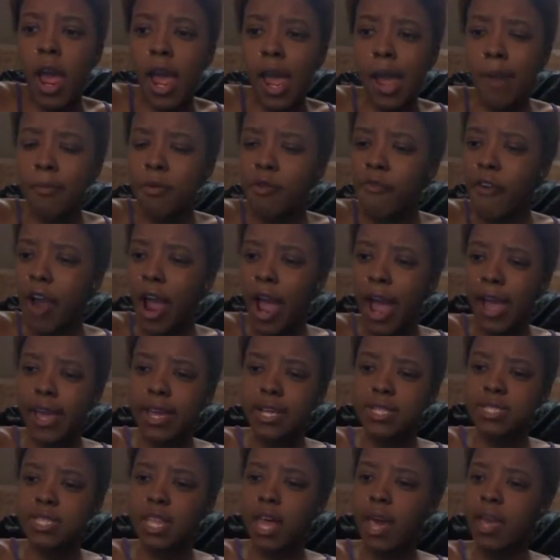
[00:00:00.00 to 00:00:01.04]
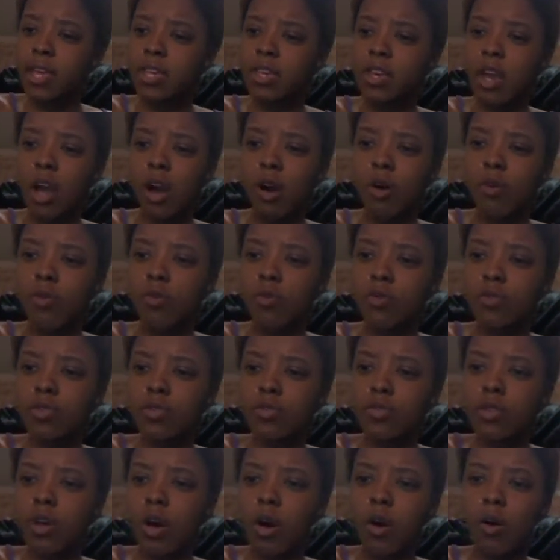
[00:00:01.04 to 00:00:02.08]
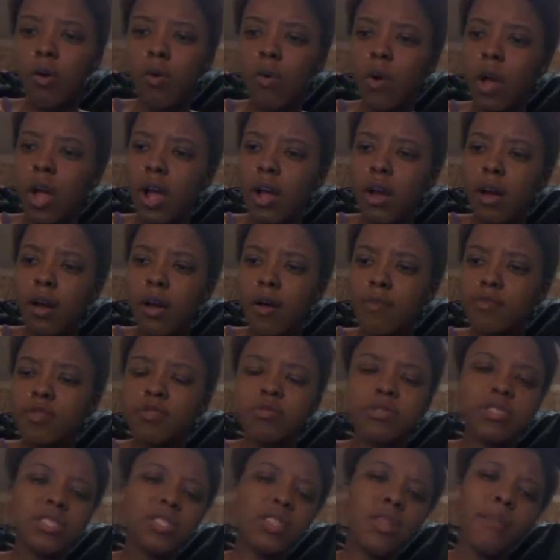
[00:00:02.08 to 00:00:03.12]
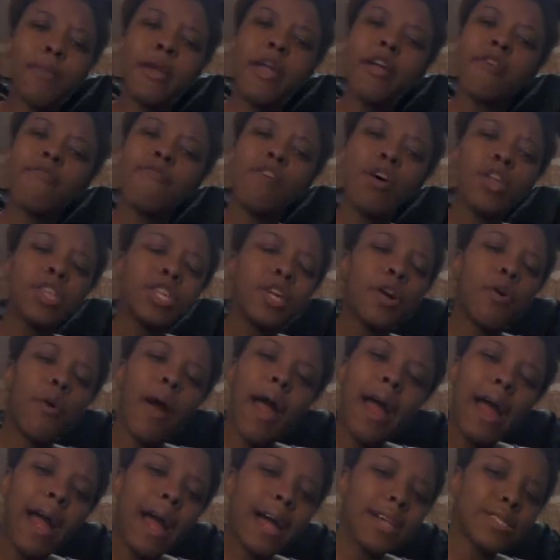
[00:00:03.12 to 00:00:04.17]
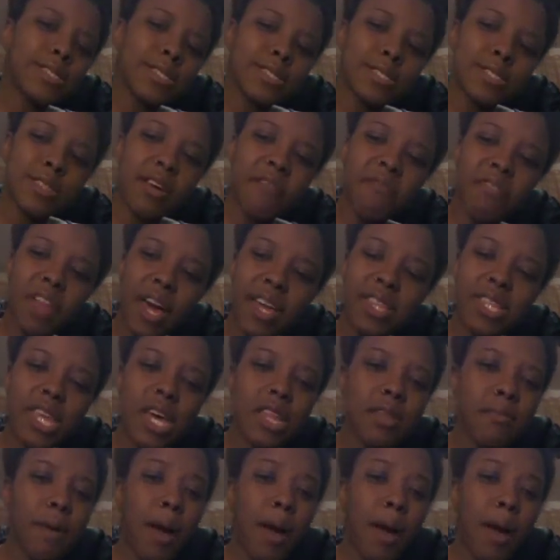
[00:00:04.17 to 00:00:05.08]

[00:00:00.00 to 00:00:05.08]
And Mariah's like, yo, you sitting up here rolling your eyes and stuff like that,